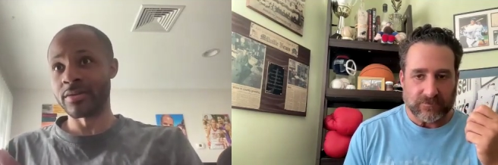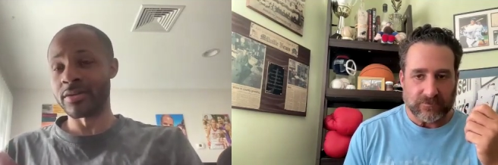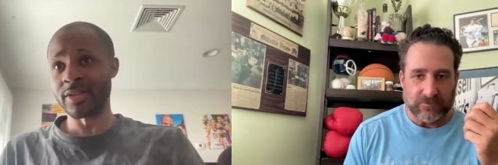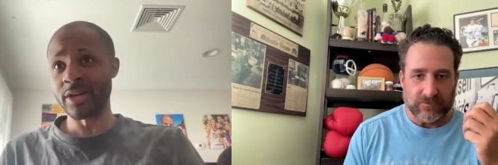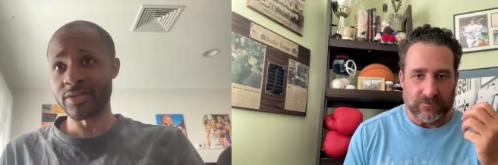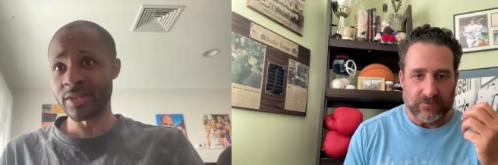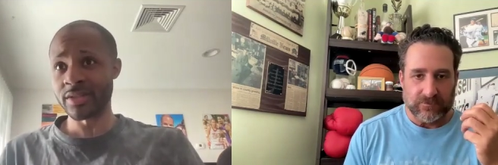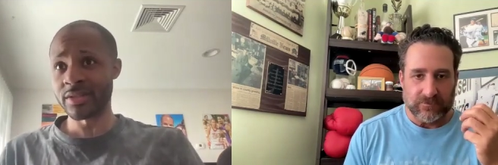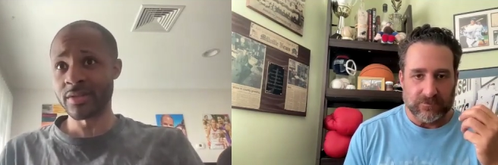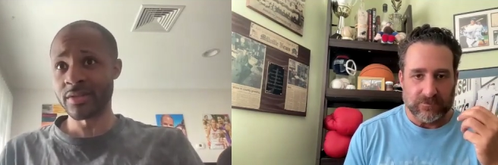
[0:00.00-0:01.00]
Speaker 1: the
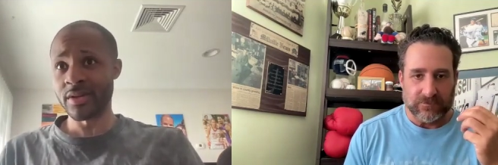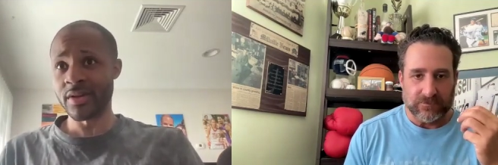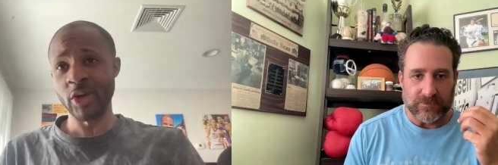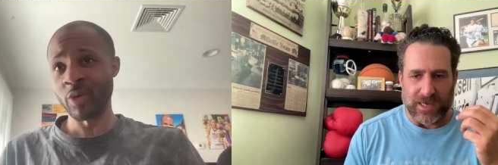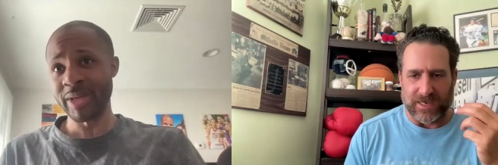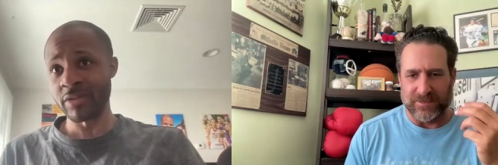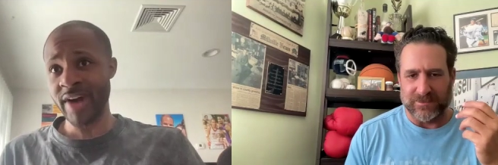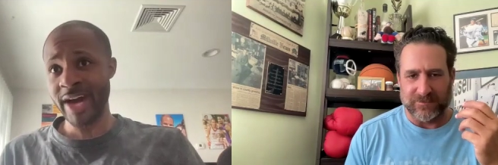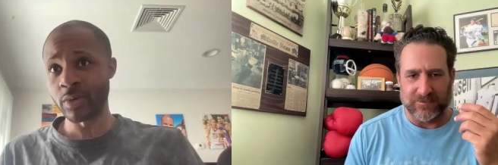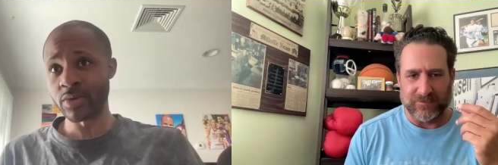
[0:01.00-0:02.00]
Celtics, if they don't make the
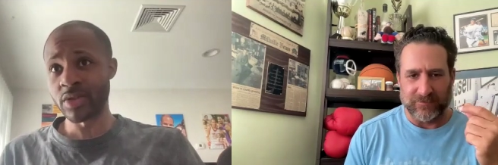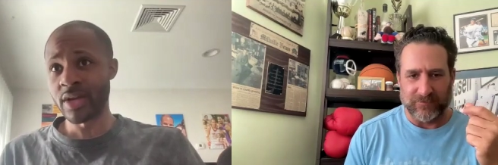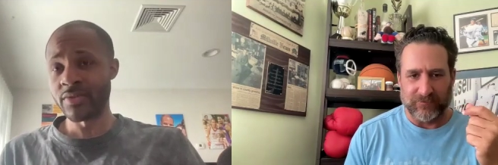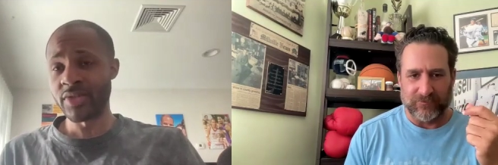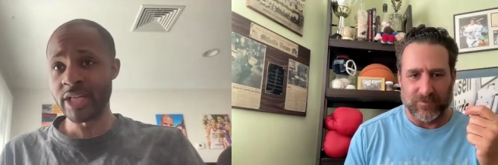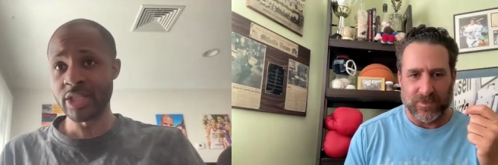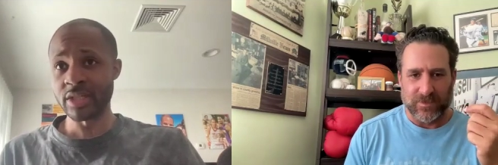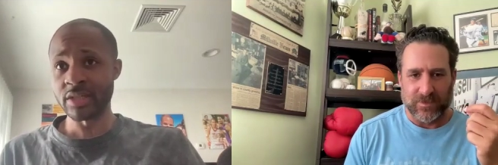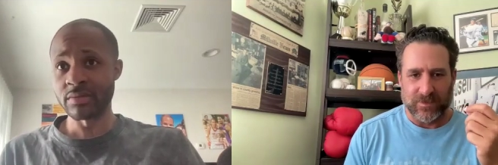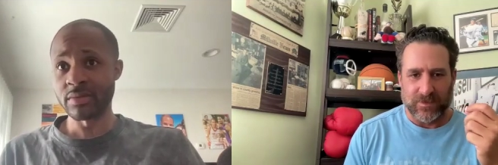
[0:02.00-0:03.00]
finals, they
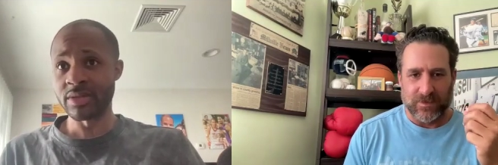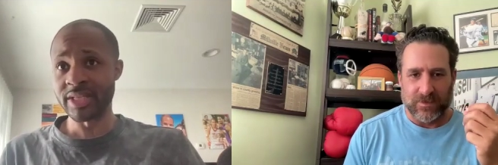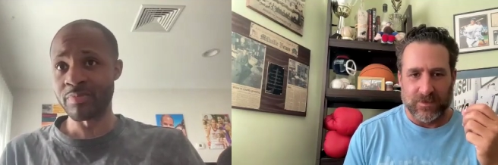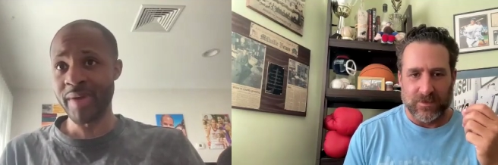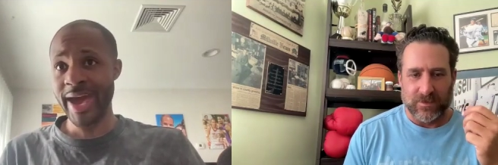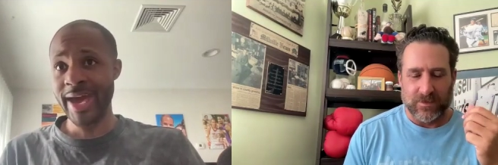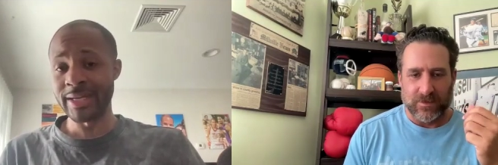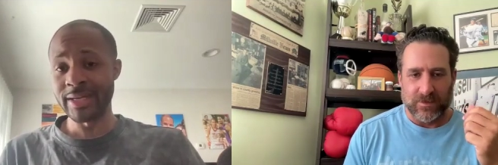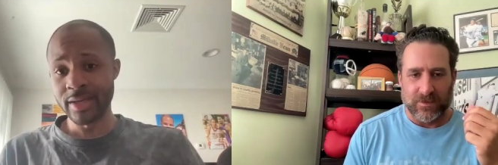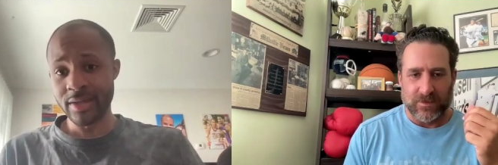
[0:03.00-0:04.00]
should
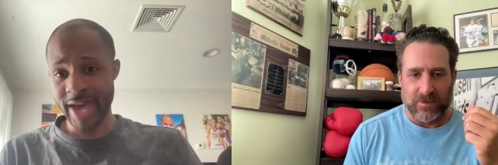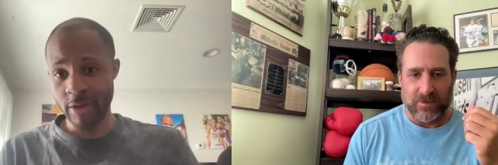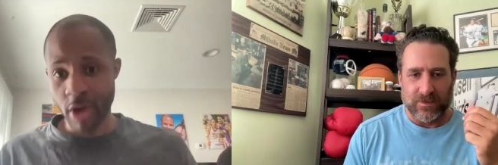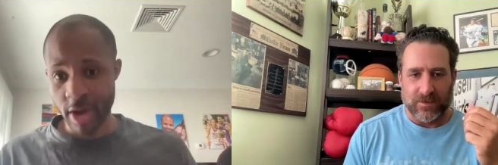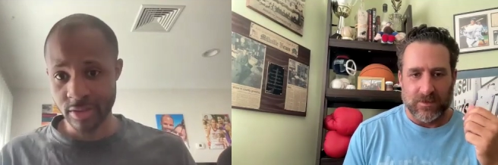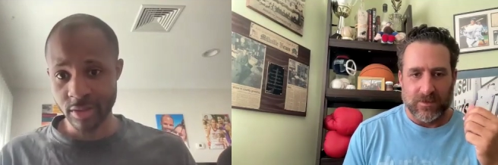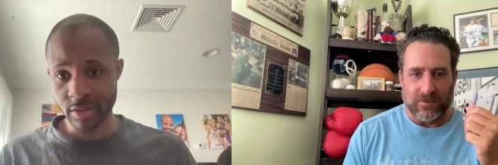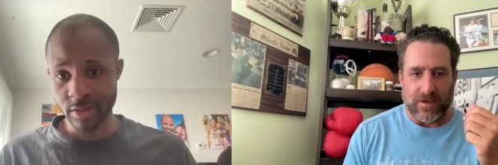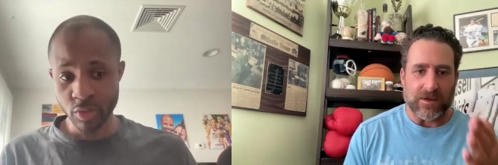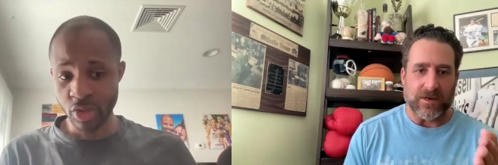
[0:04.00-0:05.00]
disband that roster.
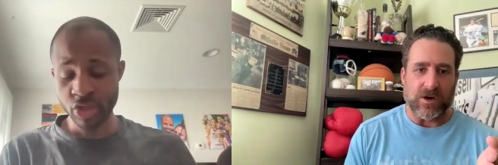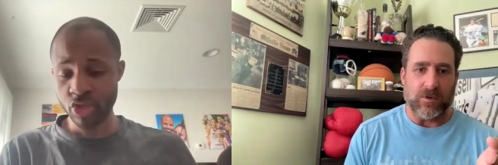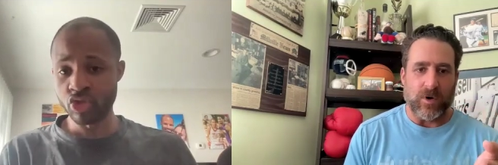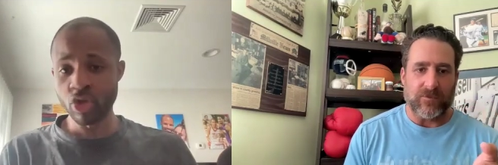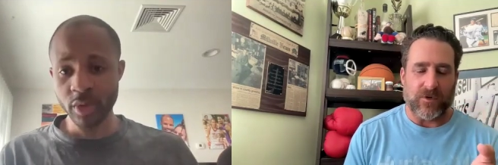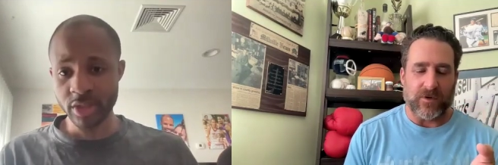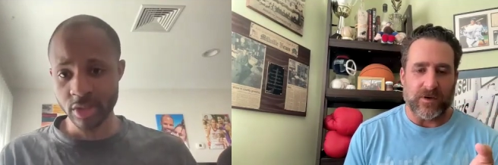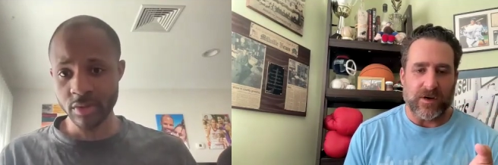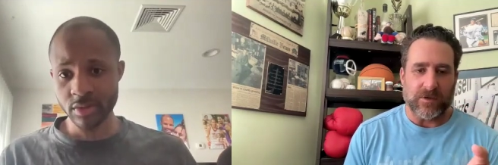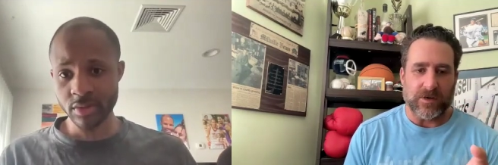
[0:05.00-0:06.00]
I'm going to
Speaker 2: go one
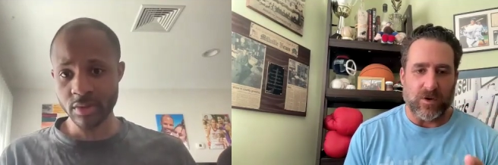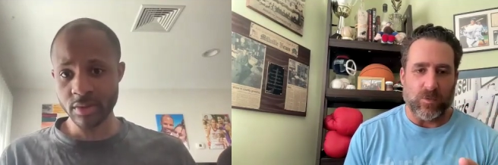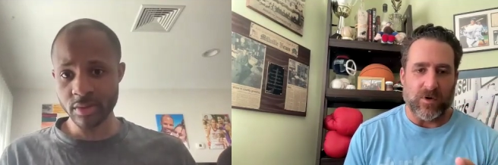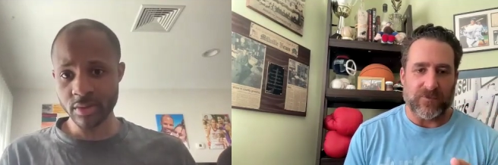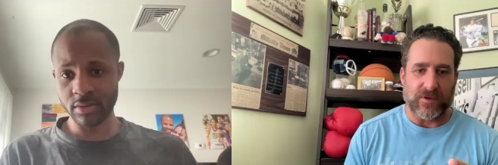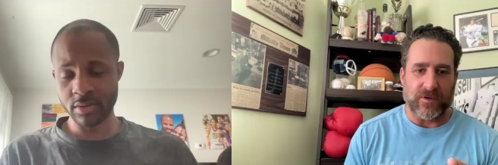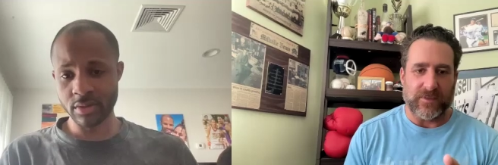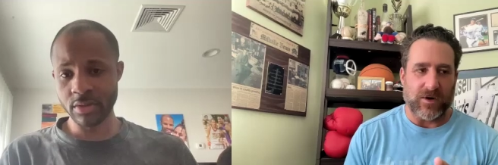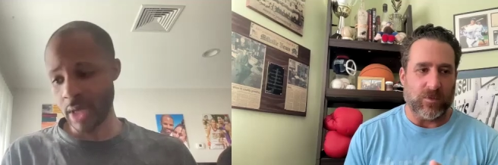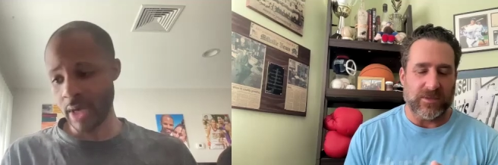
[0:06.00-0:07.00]
further. I'm going to go one further. If
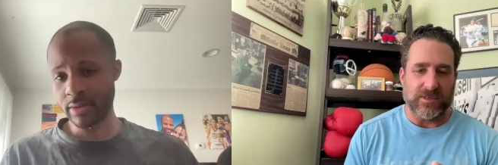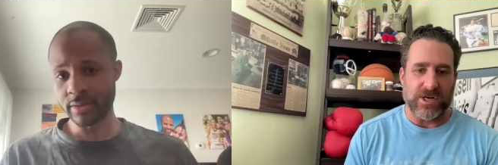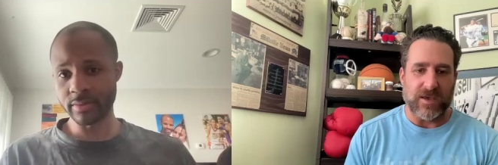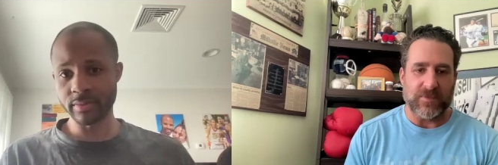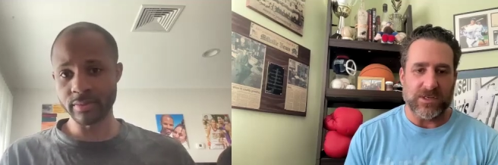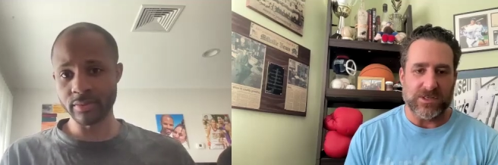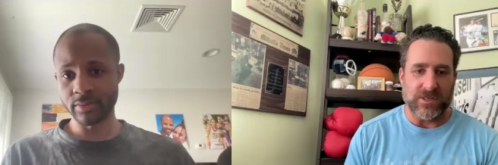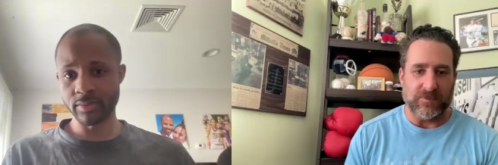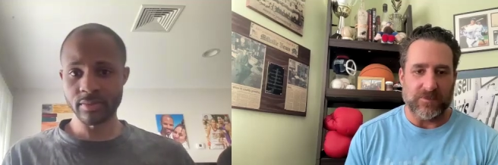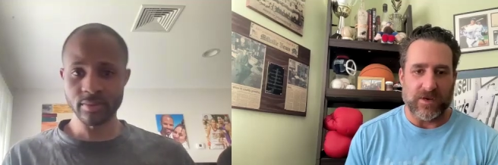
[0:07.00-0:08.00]
they don't win the
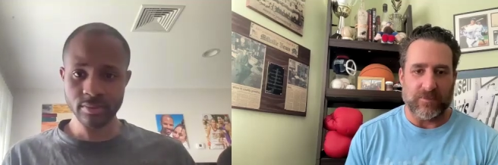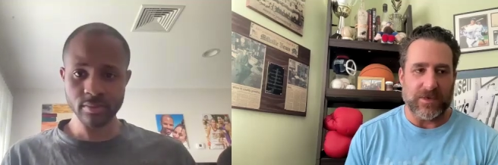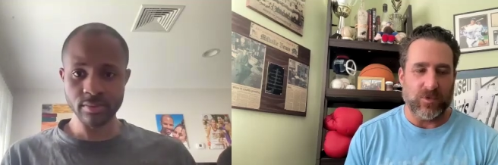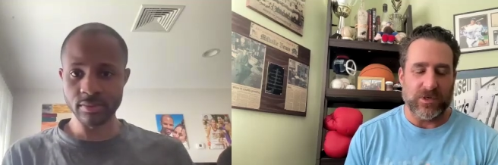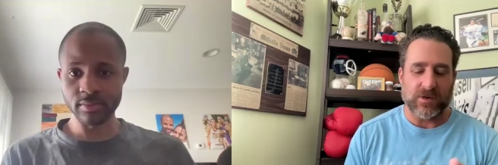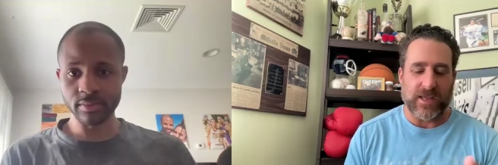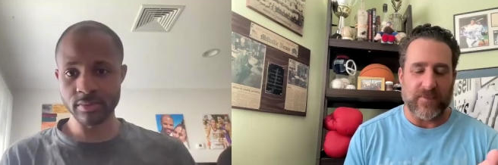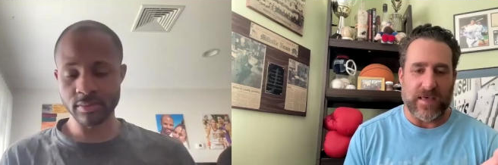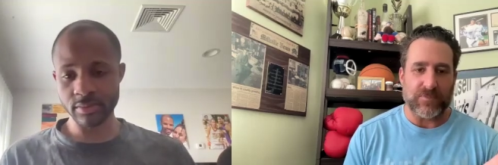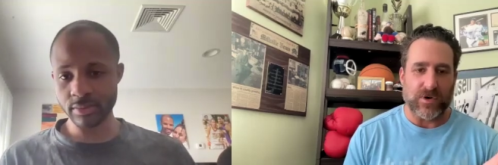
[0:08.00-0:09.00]
championship, I mean, when you're
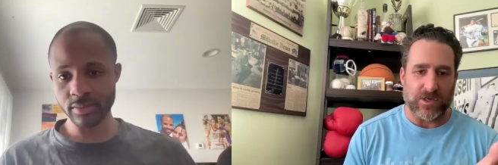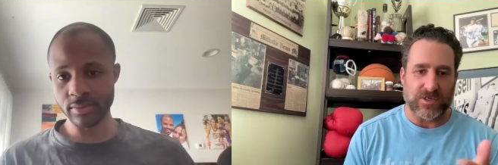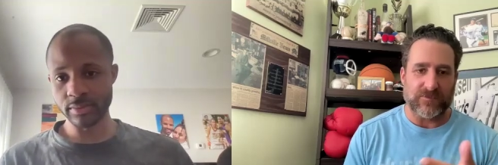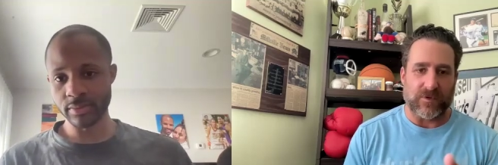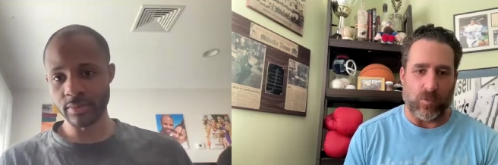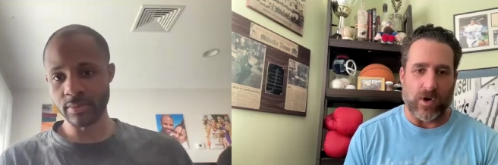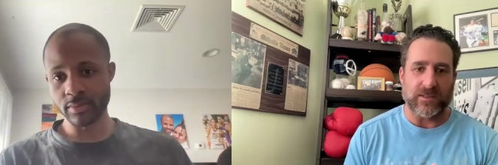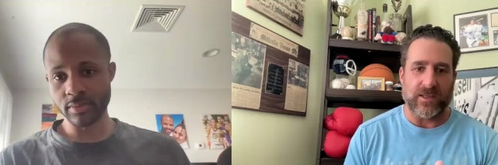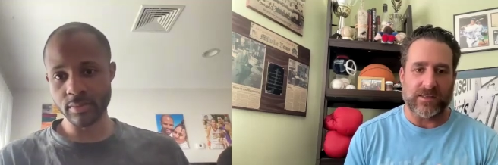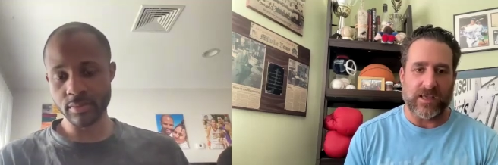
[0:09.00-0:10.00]
getting that production from White
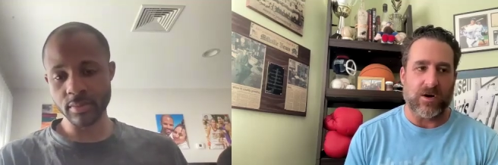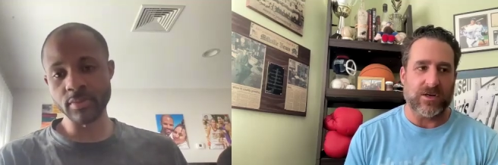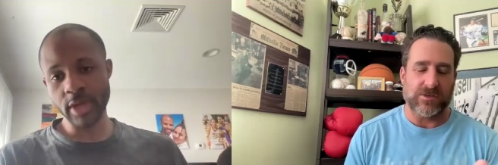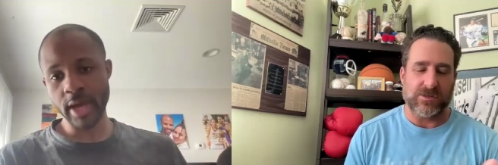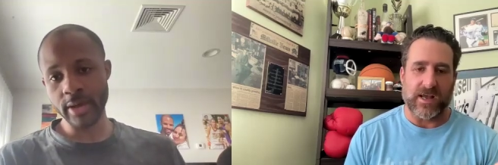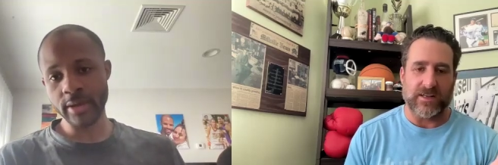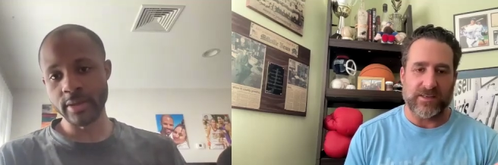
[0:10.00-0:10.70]
like they are, and you still got